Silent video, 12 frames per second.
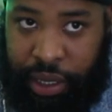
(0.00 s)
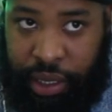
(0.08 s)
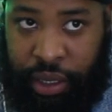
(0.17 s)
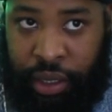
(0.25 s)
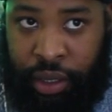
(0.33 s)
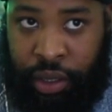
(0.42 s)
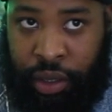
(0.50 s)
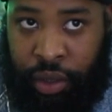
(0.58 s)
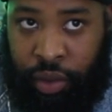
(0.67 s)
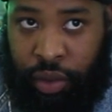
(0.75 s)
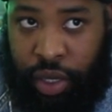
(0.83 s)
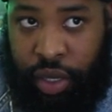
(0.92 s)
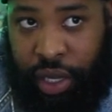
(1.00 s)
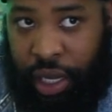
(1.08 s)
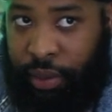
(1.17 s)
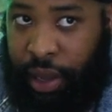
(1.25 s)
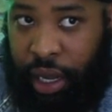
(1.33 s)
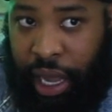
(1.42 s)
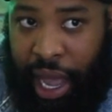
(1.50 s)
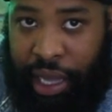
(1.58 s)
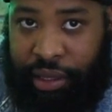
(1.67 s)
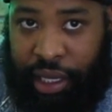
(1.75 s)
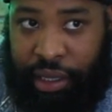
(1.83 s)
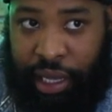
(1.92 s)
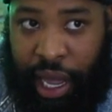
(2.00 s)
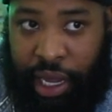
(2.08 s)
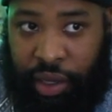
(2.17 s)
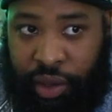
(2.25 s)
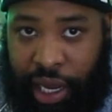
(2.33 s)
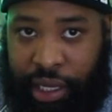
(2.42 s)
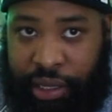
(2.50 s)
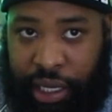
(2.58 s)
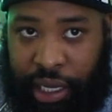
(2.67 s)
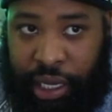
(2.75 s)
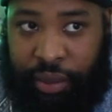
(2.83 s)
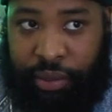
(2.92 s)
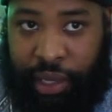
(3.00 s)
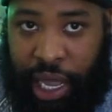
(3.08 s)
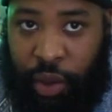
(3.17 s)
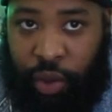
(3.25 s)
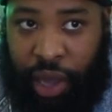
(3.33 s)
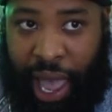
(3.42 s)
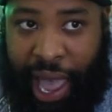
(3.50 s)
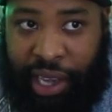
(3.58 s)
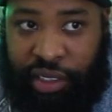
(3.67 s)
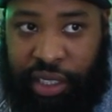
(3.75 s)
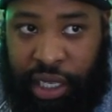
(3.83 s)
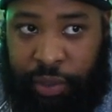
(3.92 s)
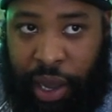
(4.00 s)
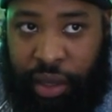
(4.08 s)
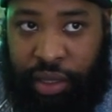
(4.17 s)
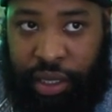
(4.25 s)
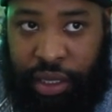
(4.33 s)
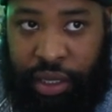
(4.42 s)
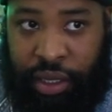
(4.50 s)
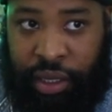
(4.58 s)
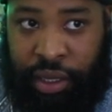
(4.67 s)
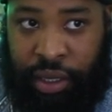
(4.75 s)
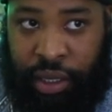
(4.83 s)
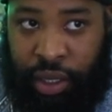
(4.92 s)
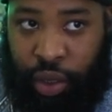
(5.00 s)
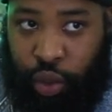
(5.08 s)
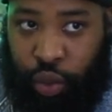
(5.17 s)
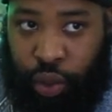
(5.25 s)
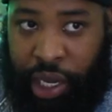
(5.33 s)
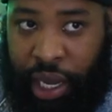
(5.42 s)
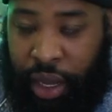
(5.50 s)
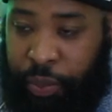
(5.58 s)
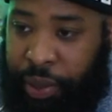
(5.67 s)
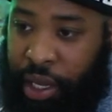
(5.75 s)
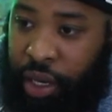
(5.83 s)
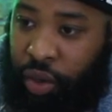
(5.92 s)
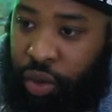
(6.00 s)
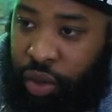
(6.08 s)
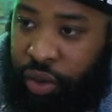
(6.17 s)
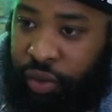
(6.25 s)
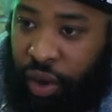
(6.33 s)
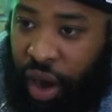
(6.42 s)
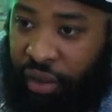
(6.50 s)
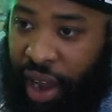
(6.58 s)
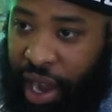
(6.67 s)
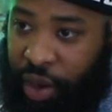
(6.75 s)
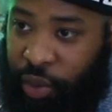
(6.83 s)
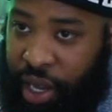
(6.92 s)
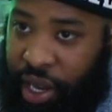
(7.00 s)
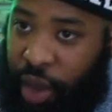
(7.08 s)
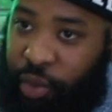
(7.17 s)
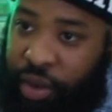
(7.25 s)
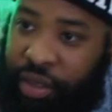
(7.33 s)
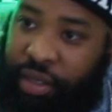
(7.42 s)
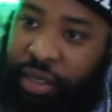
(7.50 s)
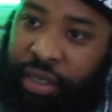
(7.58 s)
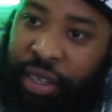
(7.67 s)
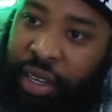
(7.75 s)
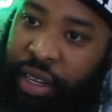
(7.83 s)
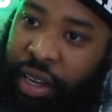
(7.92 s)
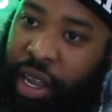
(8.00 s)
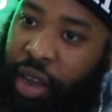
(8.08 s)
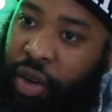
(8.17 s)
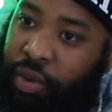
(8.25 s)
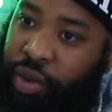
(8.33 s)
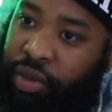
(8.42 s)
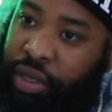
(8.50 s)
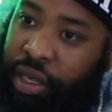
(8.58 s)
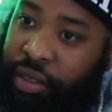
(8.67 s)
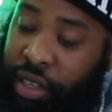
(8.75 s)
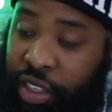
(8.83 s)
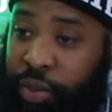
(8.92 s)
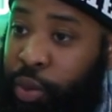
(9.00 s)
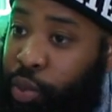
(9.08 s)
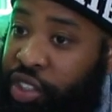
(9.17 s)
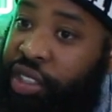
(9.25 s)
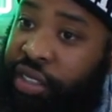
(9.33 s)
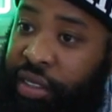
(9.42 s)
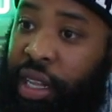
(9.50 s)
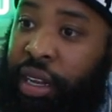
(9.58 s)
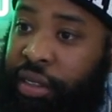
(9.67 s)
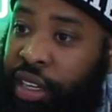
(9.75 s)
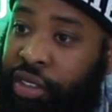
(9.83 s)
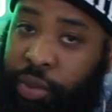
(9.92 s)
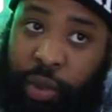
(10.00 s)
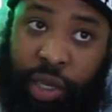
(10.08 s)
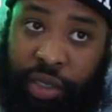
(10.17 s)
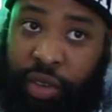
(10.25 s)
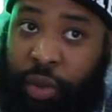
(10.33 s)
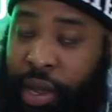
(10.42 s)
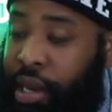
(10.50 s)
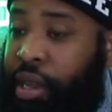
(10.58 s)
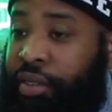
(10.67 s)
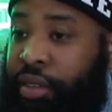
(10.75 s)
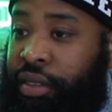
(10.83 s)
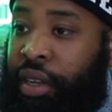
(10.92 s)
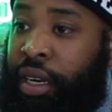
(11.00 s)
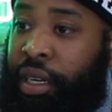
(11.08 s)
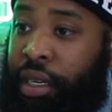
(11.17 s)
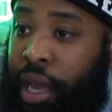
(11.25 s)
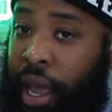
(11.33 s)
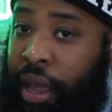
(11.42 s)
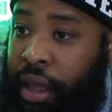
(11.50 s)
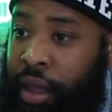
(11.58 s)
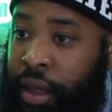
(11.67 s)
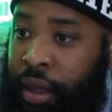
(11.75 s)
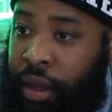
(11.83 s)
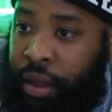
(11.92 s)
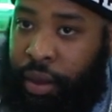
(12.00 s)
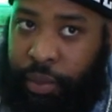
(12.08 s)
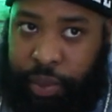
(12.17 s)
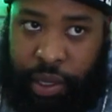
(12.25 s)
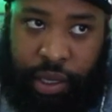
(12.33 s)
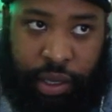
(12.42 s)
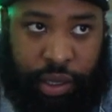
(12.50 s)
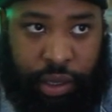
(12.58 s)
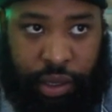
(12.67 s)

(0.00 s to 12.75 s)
but when you think about guys like that, you're like, damn, they were actually about to create a pinnacle in Far Rockaway that was like almost untouchable, which is still untouchable because nobody else has done it yet. But